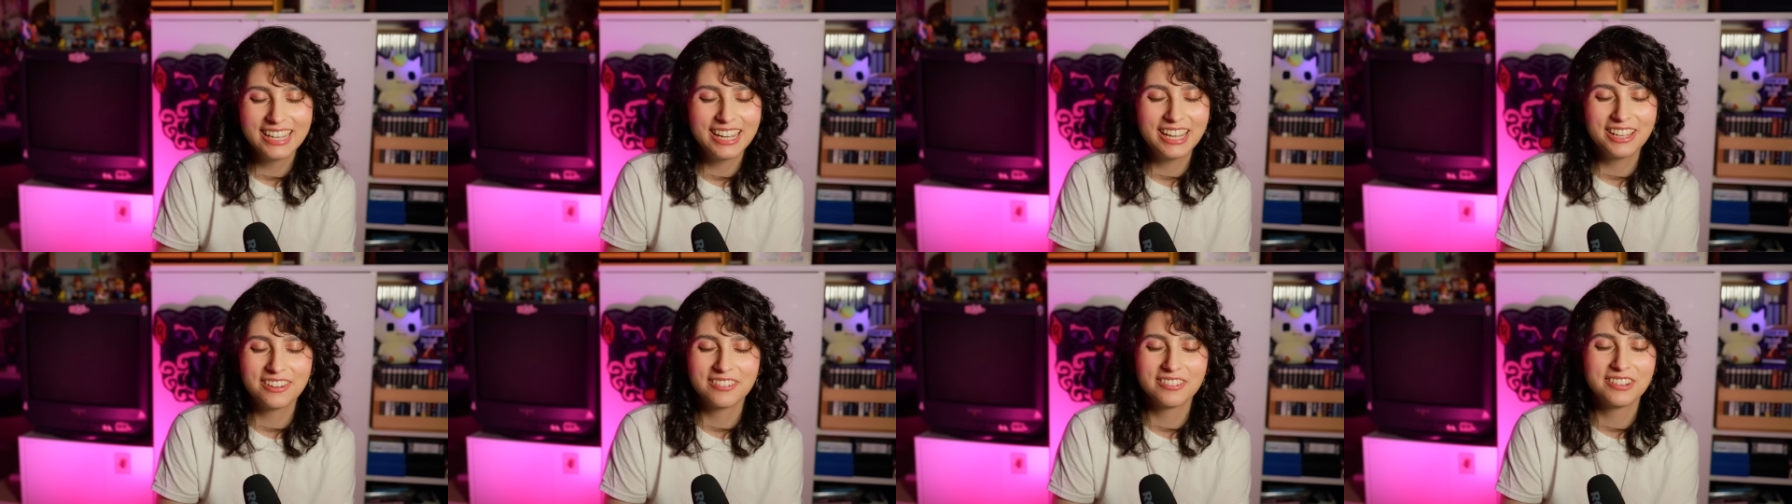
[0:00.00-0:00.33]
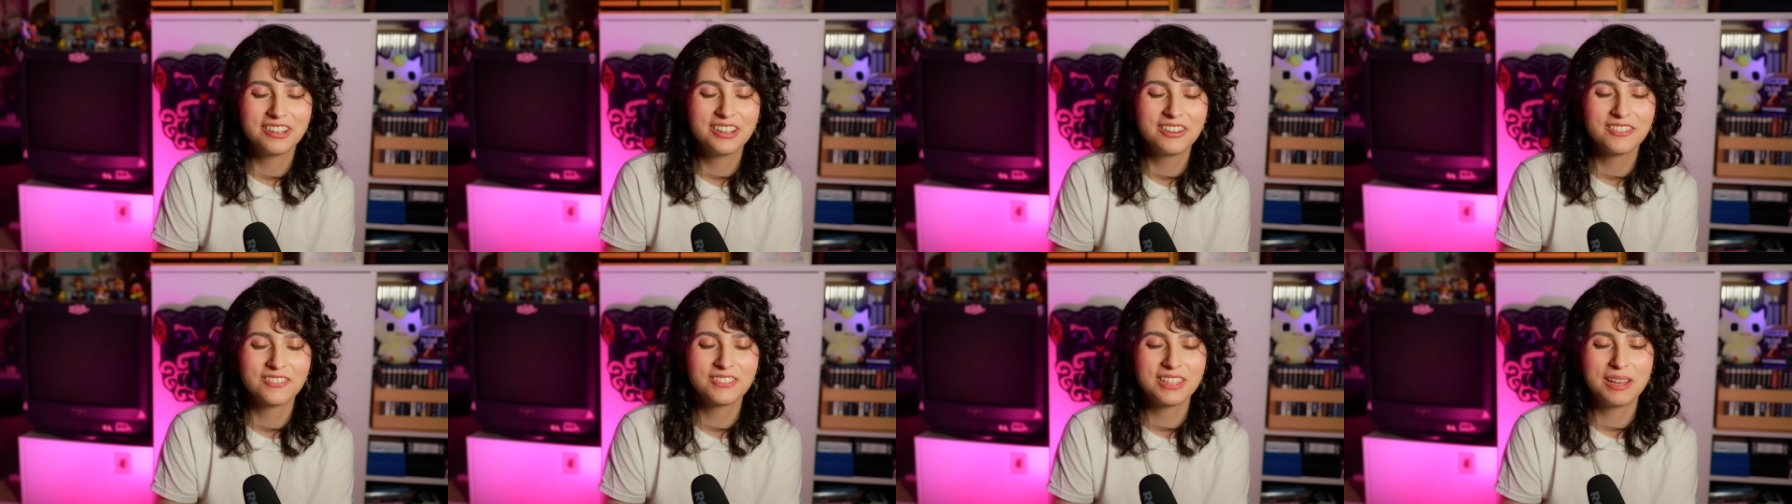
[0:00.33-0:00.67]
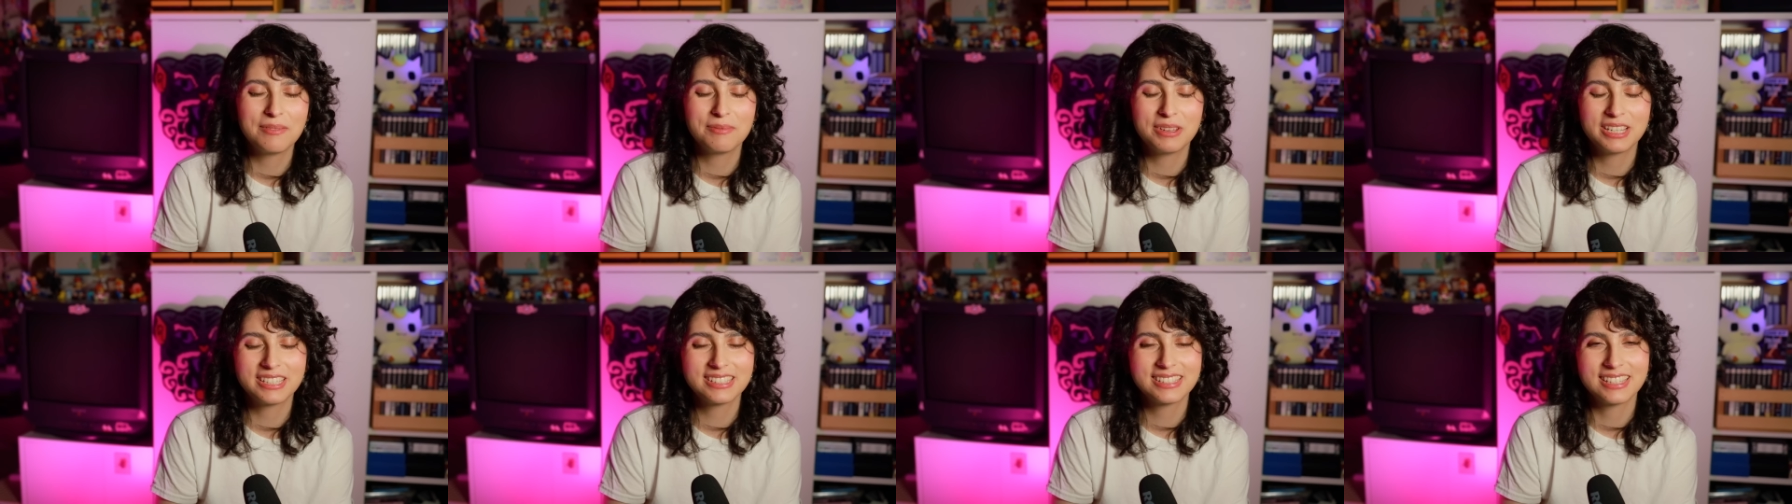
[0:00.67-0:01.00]
I don't know if
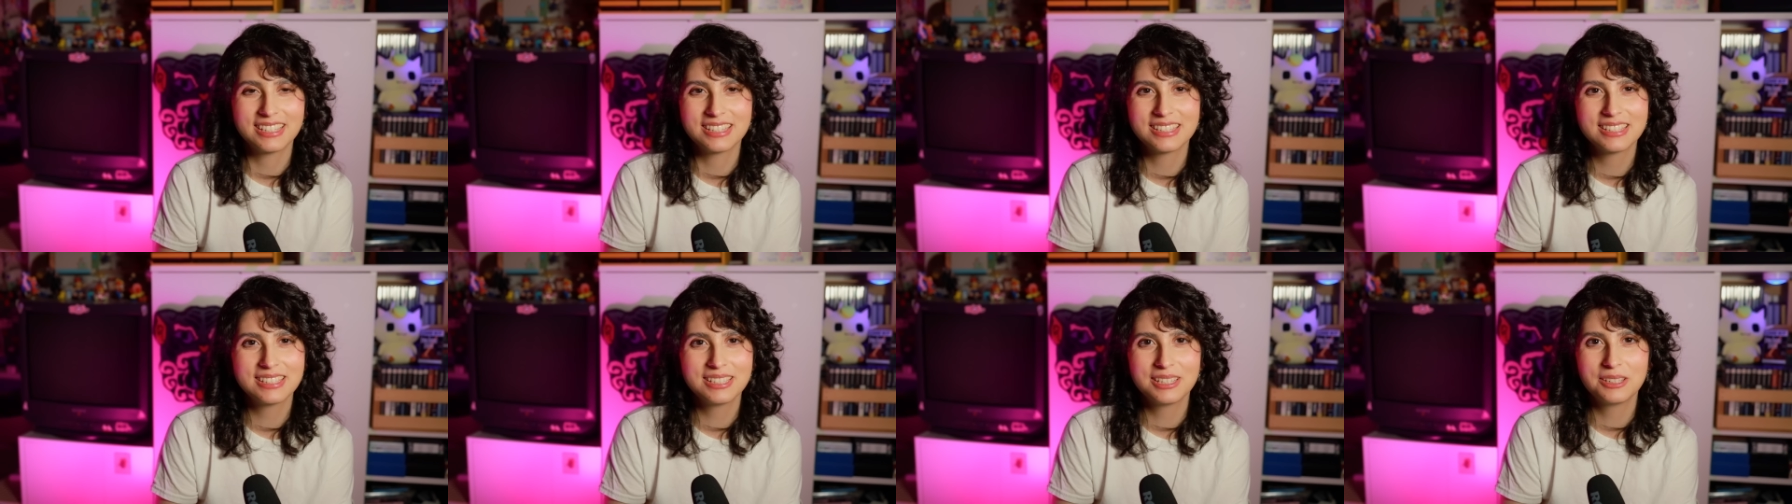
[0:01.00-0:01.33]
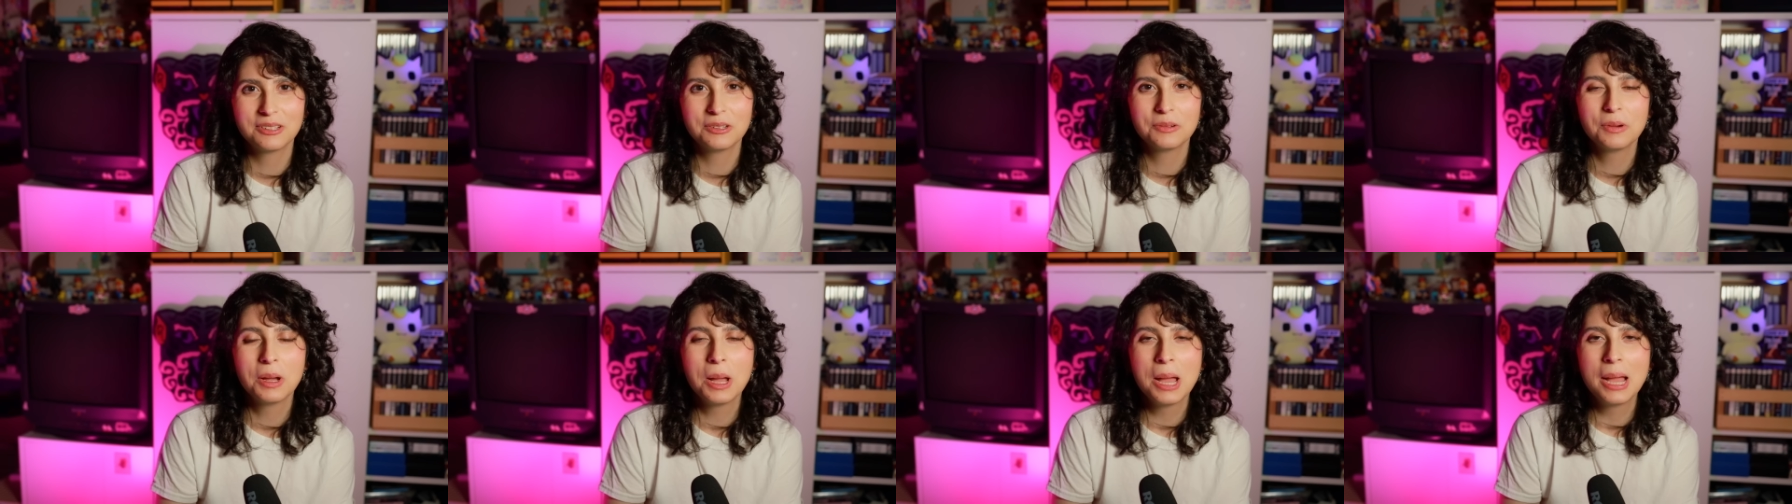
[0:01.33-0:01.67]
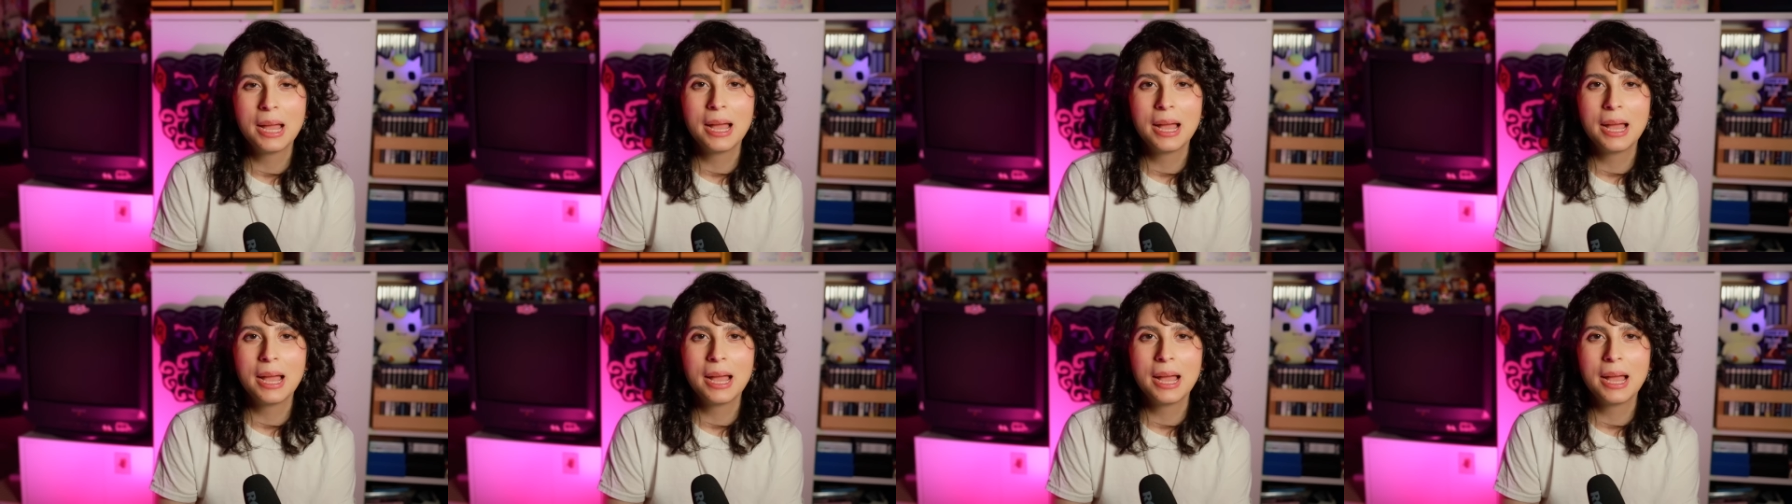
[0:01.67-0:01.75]
that makes sense to you.